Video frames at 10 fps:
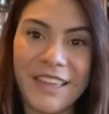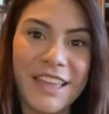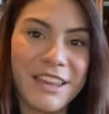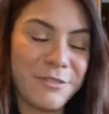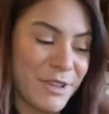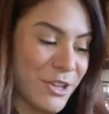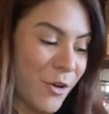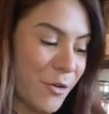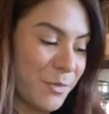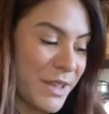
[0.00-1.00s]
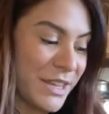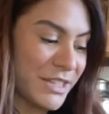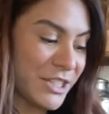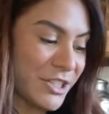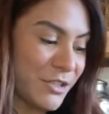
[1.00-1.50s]
And then when you open the
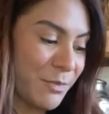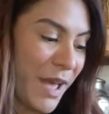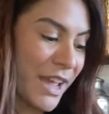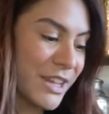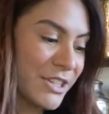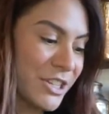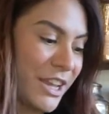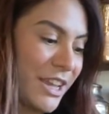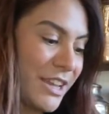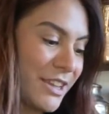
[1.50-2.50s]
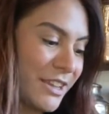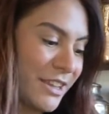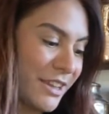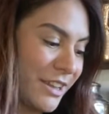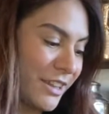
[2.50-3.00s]
tissue packaging,
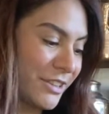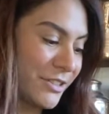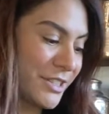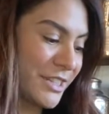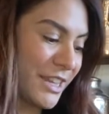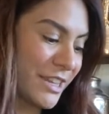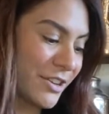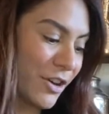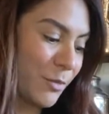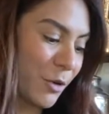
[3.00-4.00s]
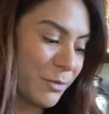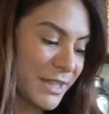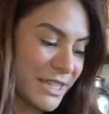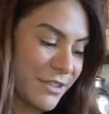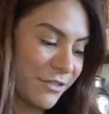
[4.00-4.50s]
you'll see your
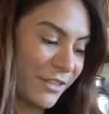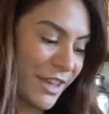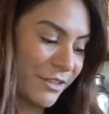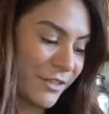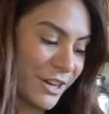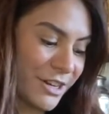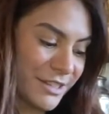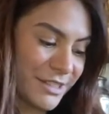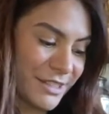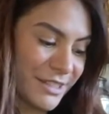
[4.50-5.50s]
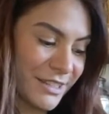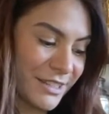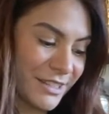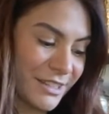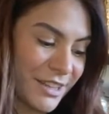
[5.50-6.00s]
boba tea flavors.
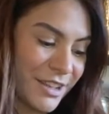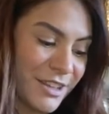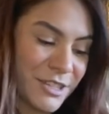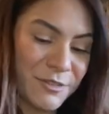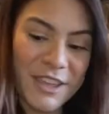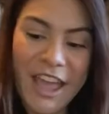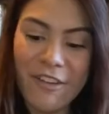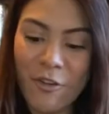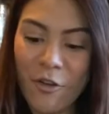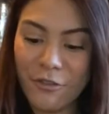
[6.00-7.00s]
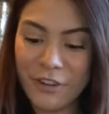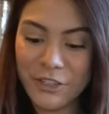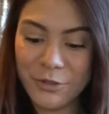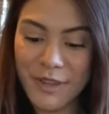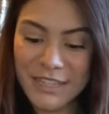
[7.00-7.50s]
So we have over
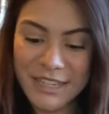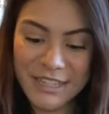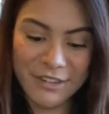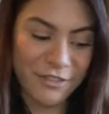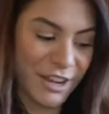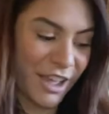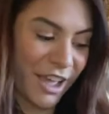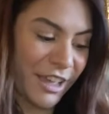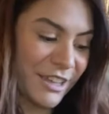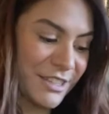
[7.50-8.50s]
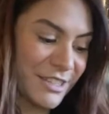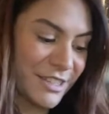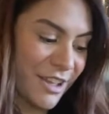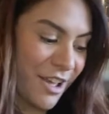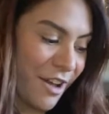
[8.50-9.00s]
20 different kinds
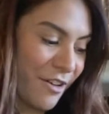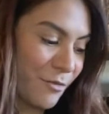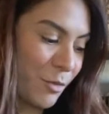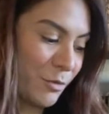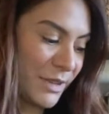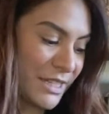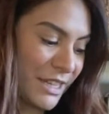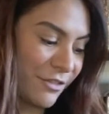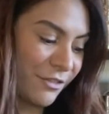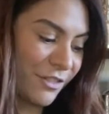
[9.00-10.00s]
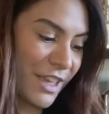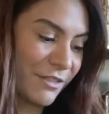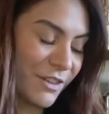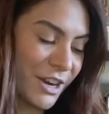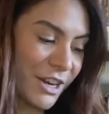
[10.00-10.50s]
of boba tea
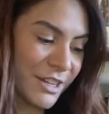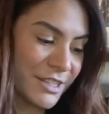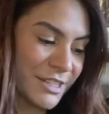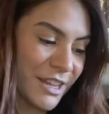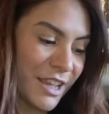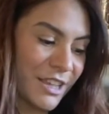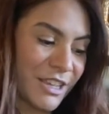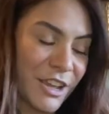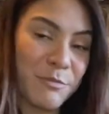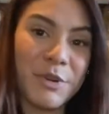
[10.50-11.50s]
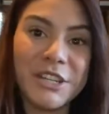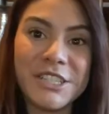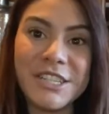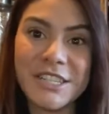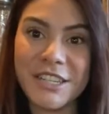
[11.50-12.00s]
flavors. You can
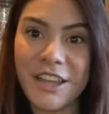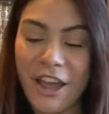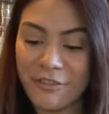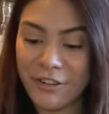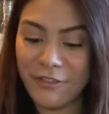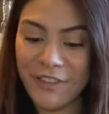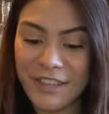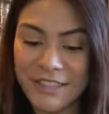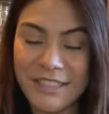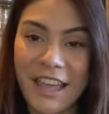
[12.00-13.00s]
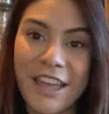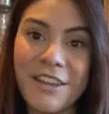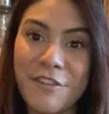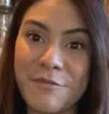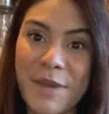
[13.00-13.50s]
purchase our fixed
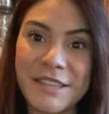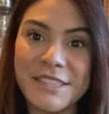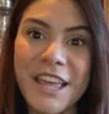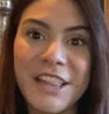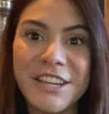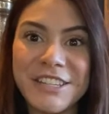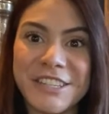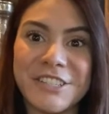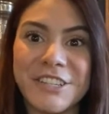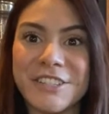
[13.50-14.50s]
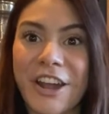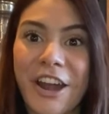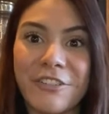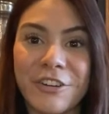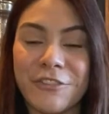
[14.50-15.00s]
set of bestsellers such as
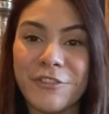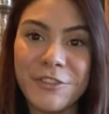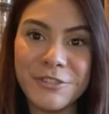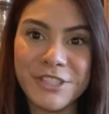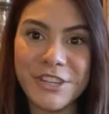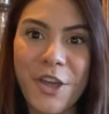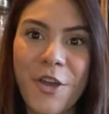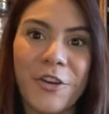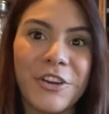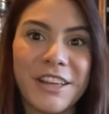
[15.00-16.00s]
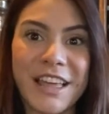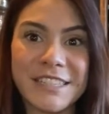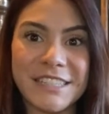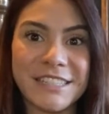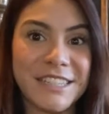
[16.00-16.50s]
our fruit or
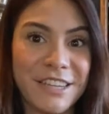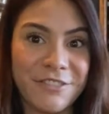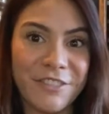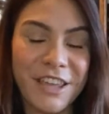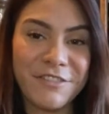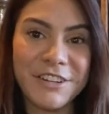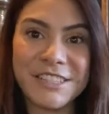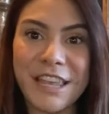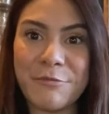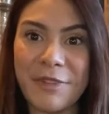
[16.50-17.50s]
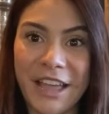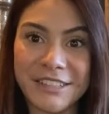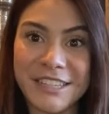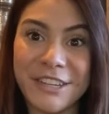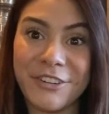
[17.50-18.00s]
classic tea flavors like black
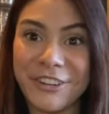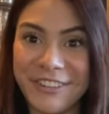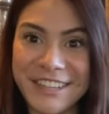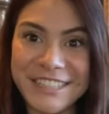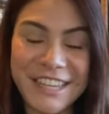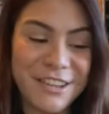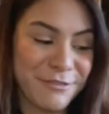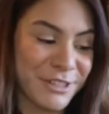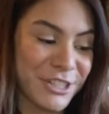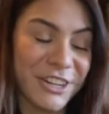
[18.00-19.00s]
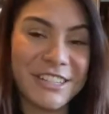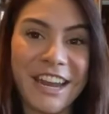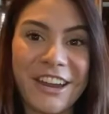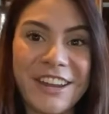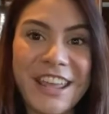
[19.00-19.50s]
tea or green tea, which are
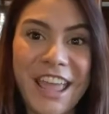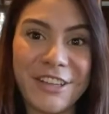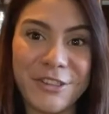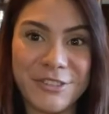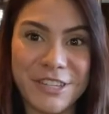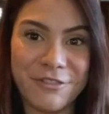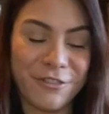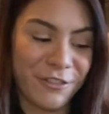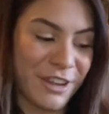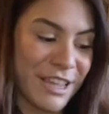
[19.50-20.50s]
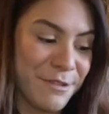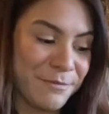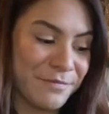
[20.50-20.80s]
dairy and gluten-free.